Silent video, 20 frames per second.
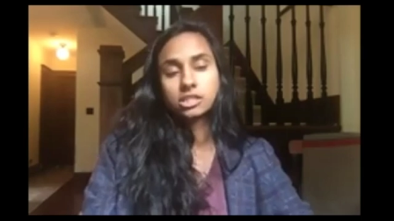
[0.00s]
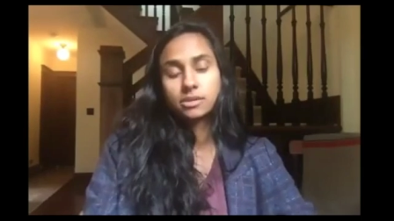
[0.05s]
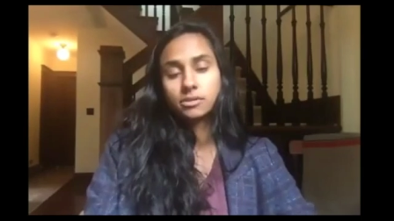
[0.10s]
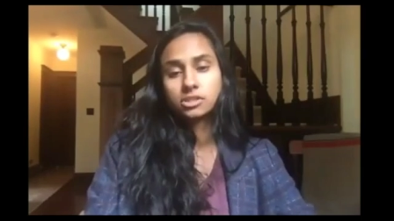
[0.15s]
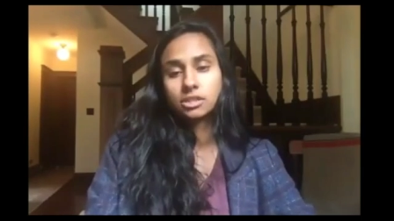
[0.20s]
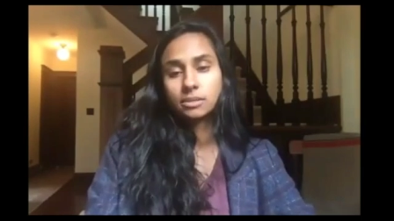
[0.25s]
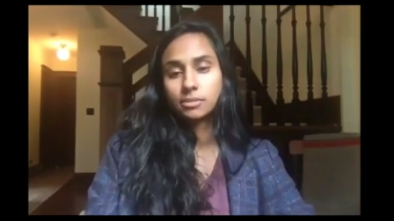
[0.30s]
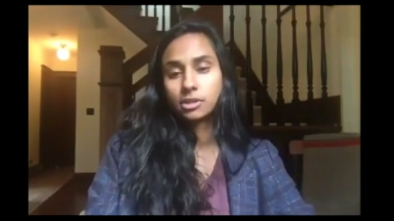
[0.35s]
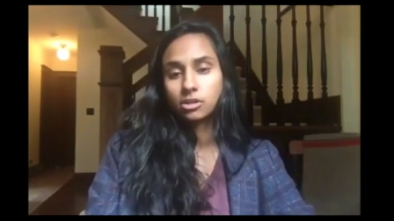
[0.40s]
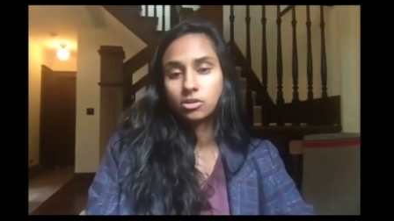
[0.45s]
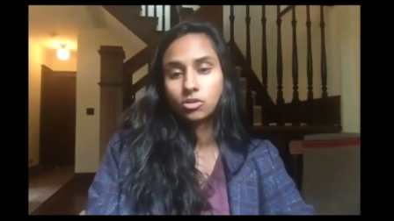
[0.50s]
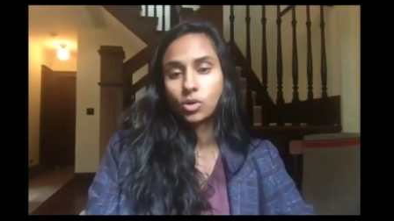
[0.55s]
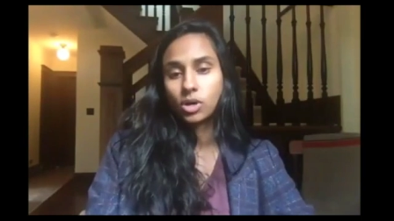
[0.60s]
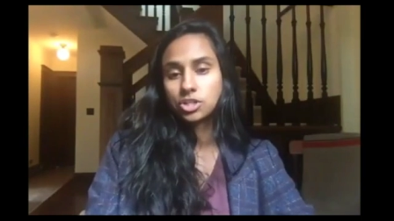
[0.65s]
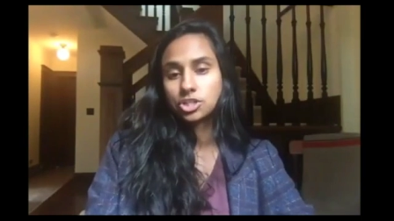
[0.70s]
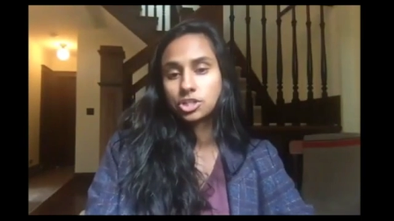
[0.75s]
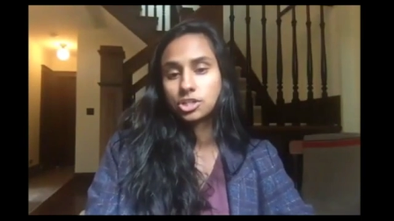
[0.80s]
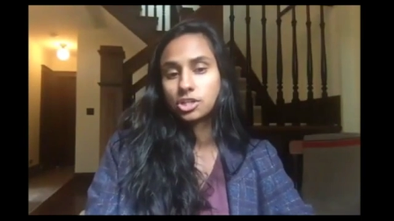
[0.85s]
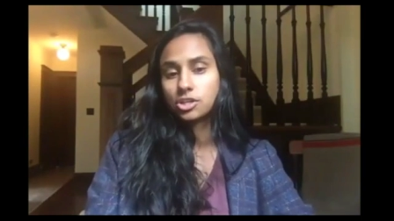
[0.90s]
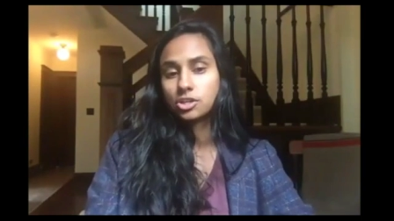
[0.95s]
that
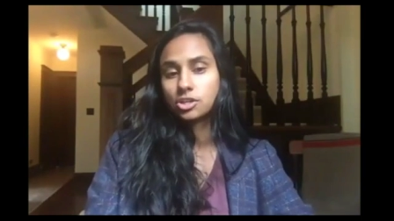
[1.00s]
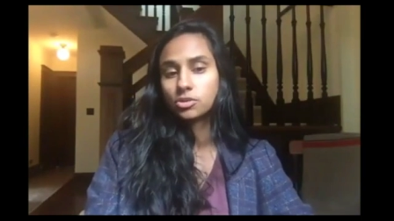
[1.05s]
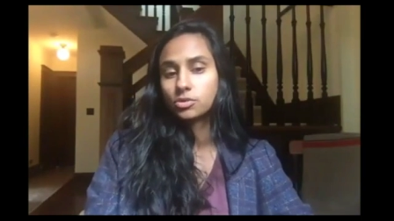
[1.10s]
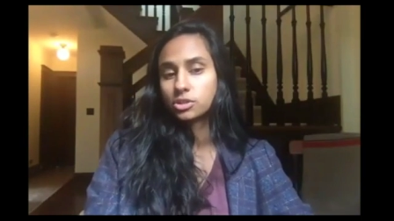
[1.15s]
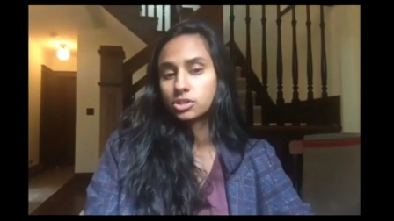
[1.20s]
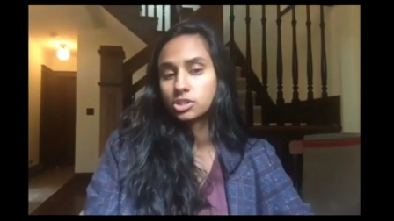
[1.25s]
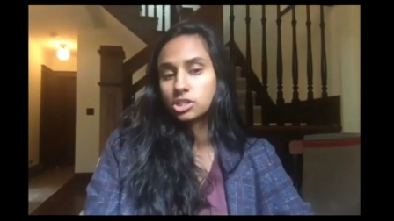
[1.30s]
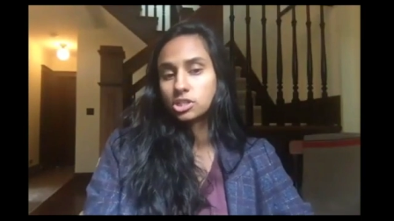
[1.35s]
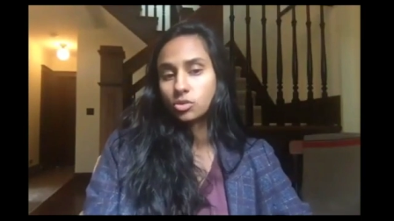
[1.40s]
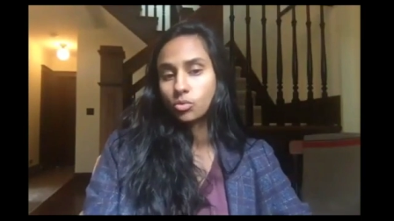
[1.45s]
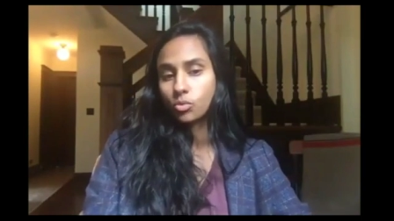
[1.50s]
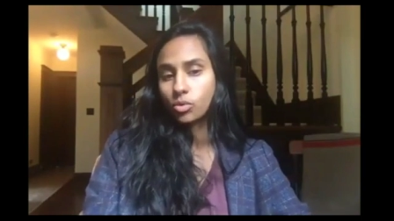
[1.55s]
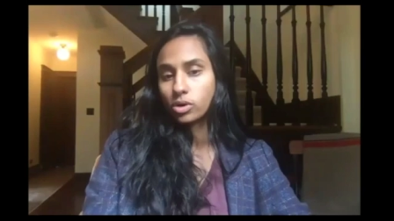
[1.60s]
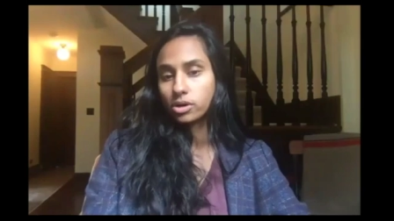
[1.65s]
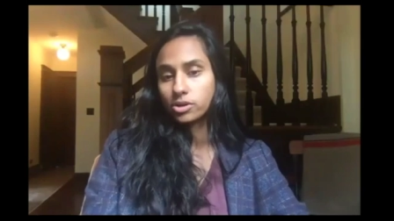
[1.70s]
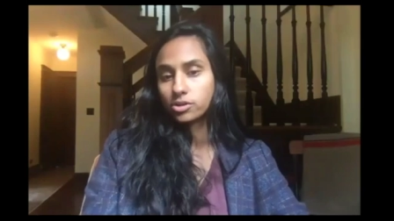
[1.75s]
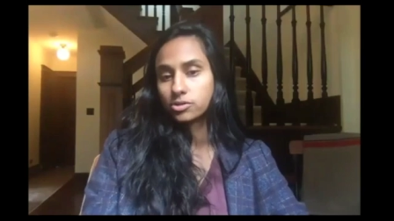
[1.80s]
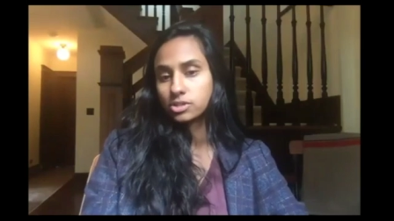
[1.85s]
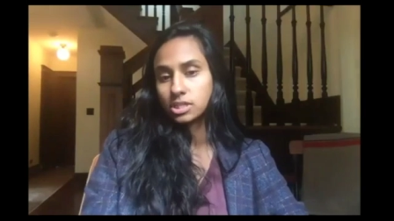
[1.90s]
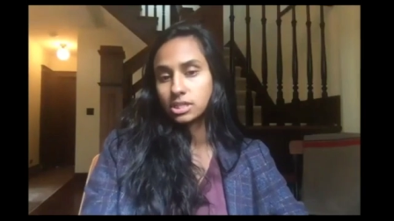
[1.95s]
similar question to you, is
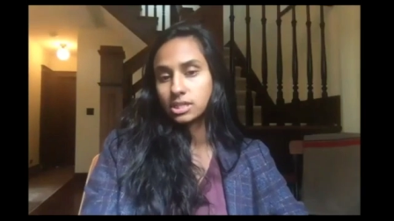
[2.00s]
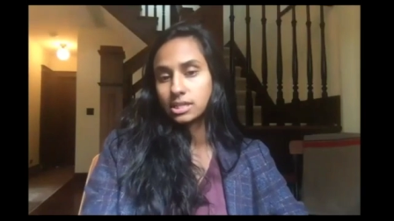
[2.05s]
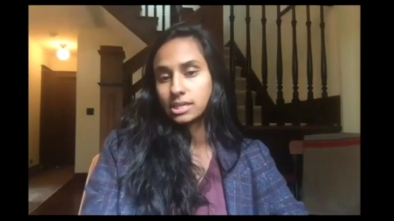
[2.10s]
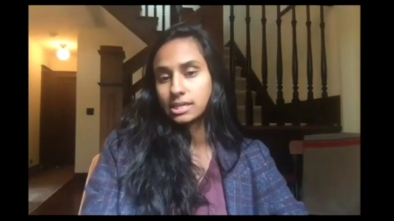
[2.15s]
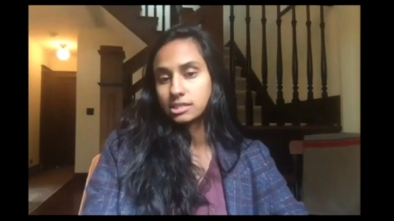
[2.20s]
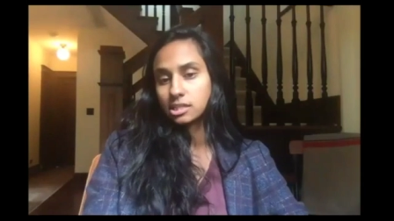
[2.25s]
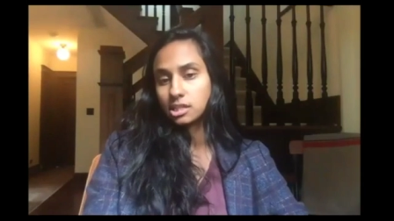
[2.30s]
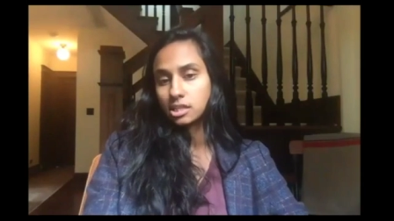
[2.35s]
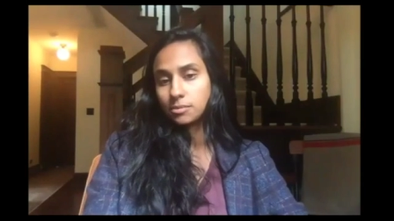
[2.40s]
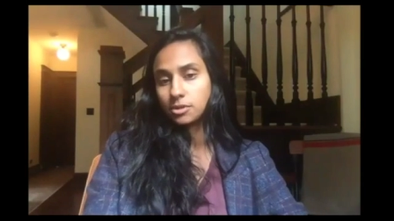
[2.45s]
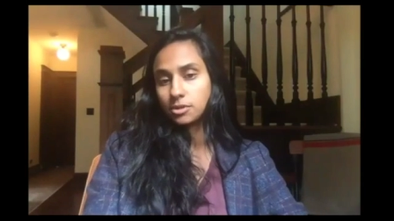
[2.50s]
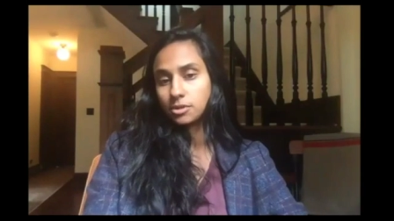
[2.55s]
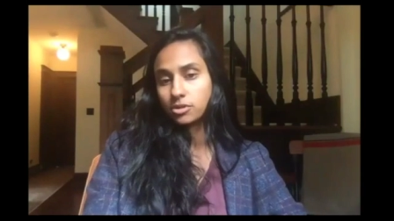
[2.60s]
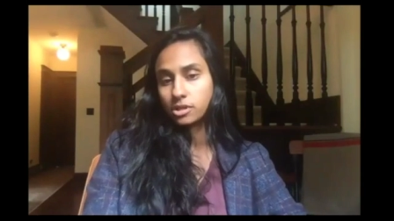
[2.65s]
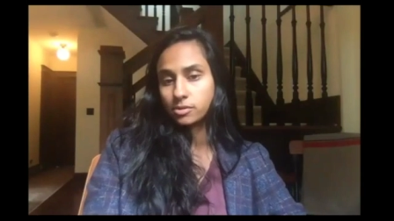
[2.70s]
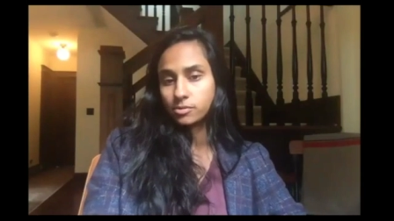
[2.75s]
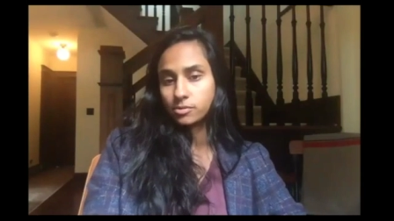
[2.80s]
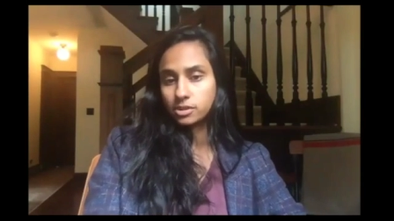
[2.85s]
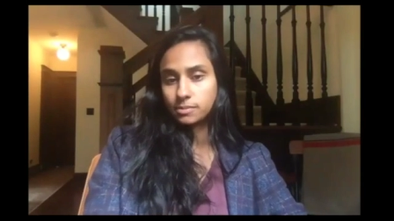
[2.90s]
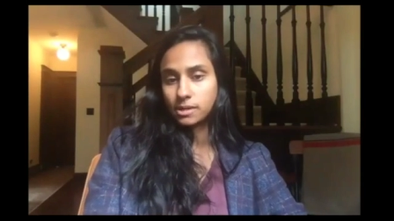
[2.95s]
what are you seeing as the
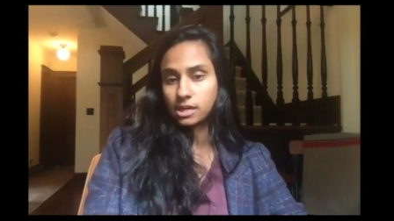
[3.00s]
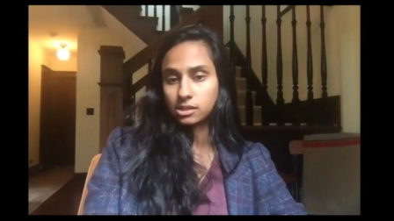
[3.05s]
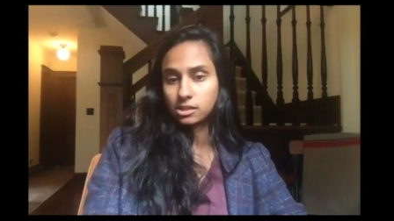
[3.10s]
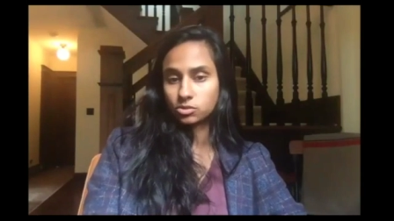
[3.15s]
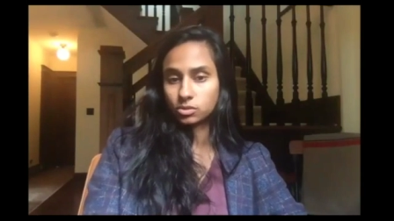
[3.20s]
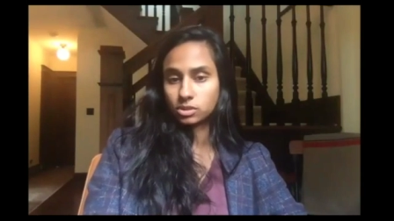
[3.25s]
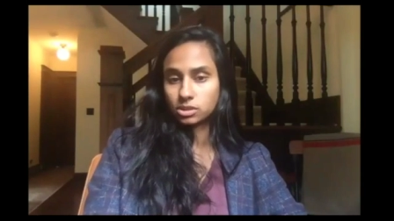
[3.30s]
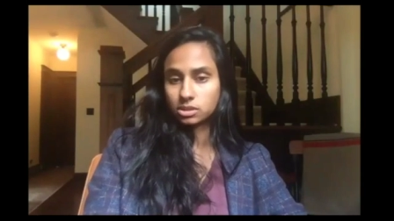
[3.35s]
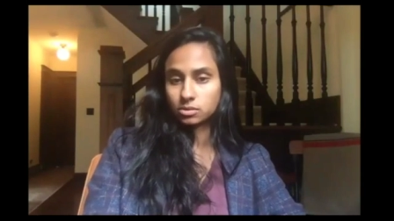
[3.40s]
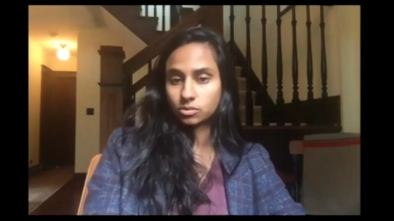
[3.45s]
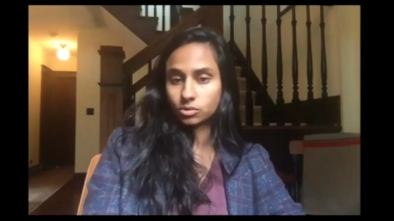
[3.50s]
community response?